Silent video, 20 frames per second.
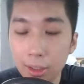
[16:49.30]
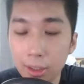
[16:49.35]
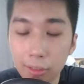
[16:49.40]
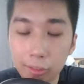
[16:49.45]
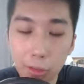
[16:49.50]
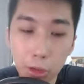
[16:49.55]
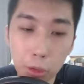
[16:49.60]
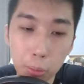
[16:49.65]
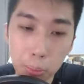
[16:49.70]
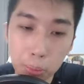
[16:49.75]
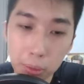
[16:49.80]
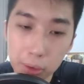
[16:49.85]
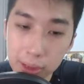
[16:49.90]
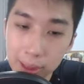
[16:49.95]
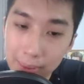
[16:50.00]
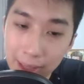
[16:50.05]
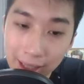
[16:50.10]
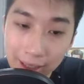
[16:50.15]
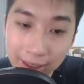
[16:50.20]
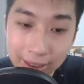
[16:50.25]
for you to put
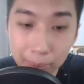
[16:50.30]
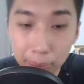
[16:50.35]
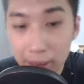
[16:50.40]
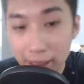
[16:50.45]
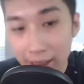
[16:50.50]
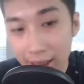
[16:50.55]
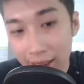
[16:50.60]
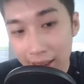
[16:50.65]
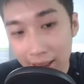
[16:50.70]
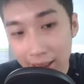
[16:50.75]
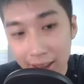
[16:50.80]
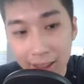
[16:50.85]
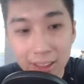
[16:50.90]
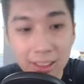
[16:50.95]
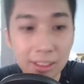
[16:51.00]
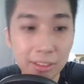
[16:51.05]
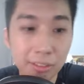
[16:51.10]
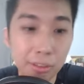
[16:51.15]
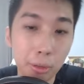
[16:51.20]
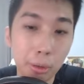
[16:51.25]
some art
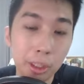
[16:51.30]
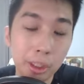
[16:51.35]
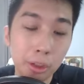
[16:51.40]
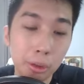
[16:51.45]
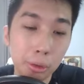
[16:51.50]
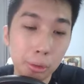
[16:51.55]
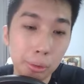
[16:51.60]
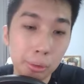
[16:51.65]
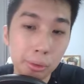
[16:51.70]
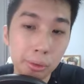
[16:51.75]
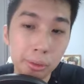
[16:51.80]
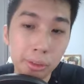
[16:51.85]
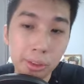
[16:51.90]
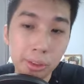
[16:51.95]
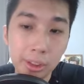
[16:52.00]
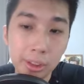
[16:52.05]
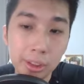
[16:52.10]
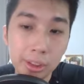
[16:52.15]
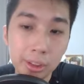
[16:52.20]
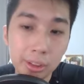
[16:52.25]
pieces if you want to,
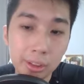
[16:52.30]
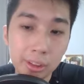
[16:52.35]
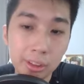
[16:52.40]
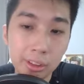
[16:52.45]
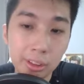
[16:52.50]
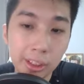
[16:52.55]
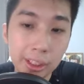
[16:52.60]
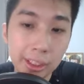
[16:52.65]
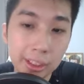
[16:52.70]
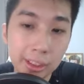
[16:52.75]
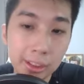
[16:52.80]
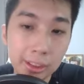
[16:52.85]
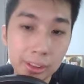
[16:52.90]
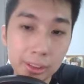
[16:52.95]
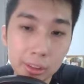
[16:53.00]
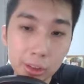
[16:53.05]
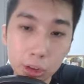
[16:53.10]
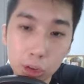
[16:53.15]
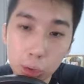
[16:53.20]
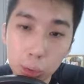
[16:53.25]
right?
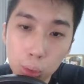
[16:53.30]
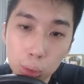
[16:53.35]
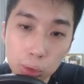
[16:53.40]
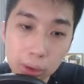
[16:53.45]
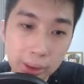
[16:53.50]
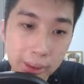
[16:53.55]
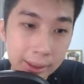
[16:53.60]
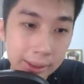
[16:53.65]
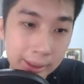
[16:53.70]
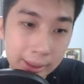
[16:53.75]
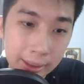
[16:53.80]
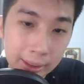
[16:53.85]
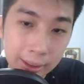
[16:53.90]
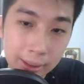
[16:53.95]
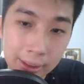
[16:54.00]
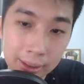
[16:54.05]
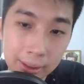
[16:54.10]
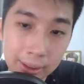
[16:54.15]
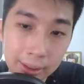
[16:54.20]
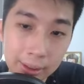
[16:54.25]
So this is
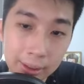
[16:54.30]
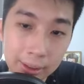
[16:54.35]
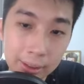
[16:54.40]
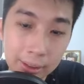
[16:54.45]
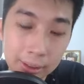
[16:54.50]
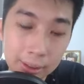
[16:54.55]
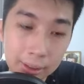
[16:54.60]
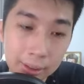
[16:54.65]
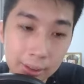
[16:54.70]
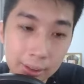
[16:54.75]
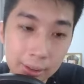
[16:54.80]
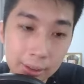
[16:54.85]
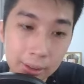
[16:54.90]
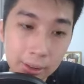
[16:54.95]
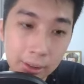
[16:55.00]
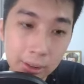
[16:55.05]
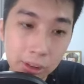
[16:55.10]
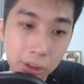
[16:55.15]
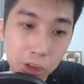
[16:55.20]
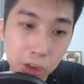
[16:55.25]
the
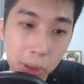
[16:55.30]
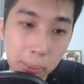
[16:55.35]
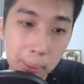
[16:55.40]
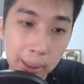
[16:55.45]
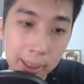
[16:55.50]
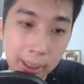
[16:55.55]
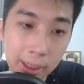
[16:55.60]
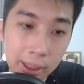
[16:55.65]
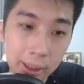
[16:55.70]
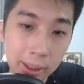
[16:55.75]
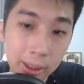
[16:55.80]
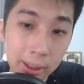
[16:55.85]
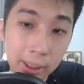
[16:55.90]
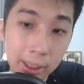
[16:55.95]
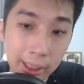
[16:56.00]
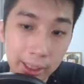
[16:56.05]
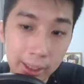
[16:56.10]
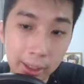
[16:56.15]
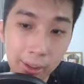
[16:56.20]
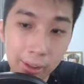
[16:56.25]
3 bedder
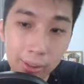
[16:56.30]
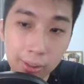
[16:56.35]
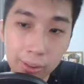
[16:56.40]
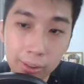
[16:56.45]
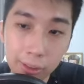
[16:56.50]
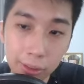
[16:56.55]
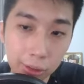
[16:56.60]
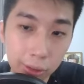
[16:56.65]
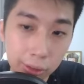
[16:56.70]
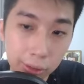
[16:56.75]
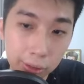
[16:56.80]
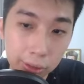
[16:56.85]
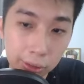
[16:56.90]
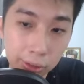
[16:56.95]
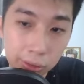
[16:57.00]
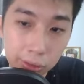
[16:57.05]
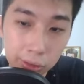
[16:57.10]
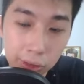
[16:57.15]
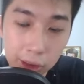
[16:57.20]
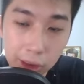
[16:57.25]
layout,
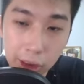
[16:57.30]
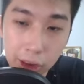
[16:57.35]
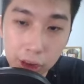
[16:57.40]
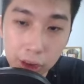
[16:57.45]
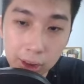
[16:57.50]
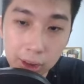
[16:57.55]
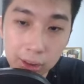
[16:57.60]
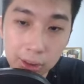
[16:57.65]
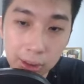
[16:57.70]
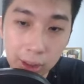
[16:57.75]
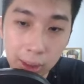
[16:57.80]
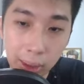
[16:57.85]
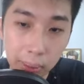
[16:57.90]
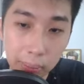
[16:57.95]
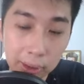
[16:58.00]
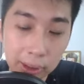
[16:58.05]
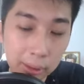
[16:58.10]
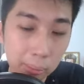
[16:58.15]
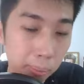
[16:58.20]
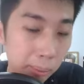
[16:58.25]
kitchen,
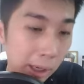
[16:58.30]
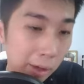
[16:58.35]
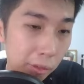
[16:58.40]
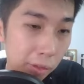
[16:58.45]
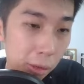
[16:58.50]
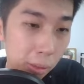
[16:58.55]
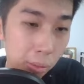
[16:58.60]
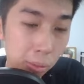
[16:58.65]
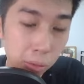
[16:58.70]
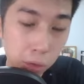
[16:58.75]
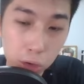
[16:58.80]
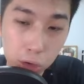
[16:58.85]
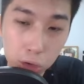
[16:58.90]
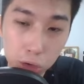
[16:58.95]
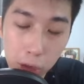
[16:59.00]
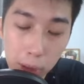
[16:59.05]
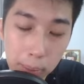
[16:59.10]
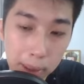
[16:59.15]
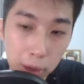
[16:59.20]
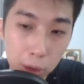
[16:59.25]
bathroom,
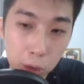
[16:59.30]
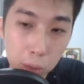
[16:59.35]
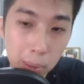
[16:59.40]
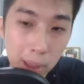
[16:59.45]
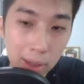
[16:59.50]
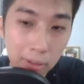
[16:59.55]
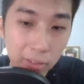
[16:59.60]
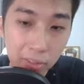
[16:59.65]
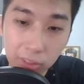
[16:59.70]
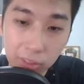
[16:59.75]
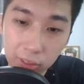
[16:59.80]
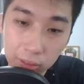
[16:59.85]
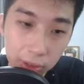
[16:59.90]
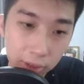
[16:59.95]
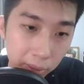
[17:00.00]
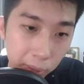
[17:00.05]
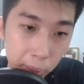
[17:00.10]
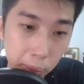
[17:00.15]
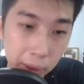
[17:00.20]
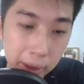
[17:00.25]
3 bed, 2 bath,
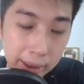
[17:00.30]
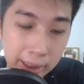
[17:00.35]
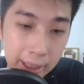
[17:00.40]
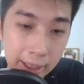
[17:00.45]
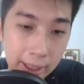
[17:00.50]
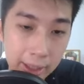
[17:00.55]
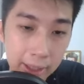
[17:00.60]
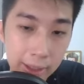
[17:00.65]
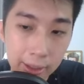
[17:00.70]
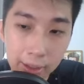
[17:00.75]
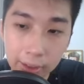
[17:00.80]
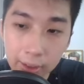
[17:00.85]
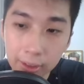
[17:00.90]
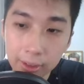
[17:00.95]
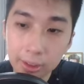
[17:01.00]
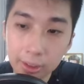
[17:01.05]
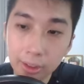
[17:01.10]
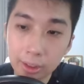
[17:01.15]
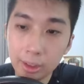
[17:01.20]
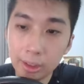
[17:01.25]
pretty standard.
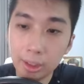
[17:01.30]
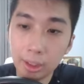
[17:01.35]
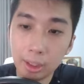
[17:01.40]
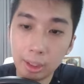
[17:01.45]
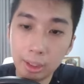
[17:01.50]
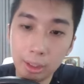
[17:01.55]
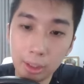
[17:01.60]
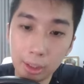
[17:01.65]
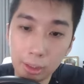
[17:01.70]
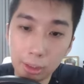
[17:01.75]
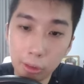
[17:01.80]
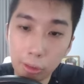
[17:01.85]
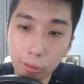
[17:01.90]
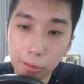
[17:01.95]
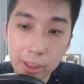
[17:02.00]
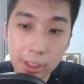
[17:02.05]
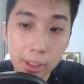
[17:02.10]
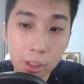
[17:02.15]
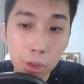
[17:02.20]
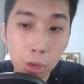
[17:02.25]
Over
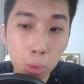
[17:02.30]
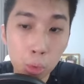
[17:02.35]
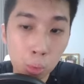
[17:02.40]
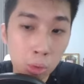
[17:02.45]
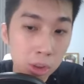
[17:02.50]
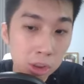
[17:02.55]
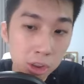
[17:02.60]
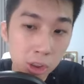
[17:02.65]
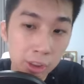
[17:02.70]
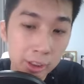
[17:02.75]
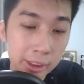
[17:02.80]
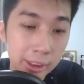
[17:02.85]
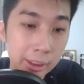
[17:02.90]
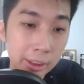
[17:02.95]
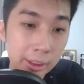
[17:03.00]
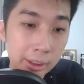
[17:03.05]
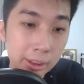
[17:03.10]
here, no wash closet,